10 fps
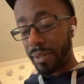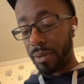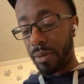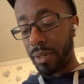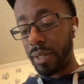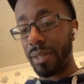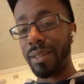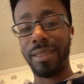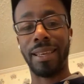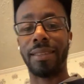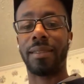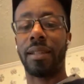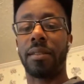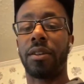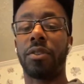to things that I
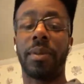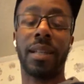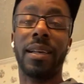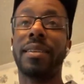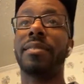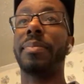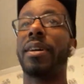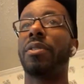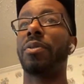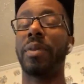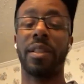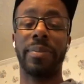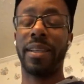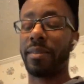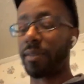talk to my clients about on a regular
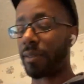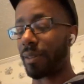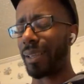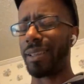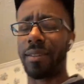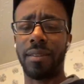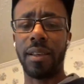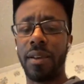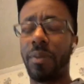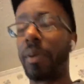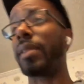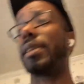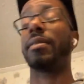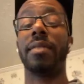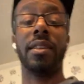basis, again, one thing
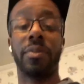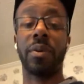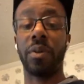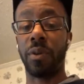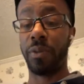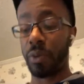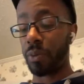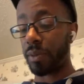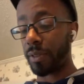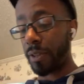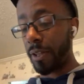is eating real whole foods.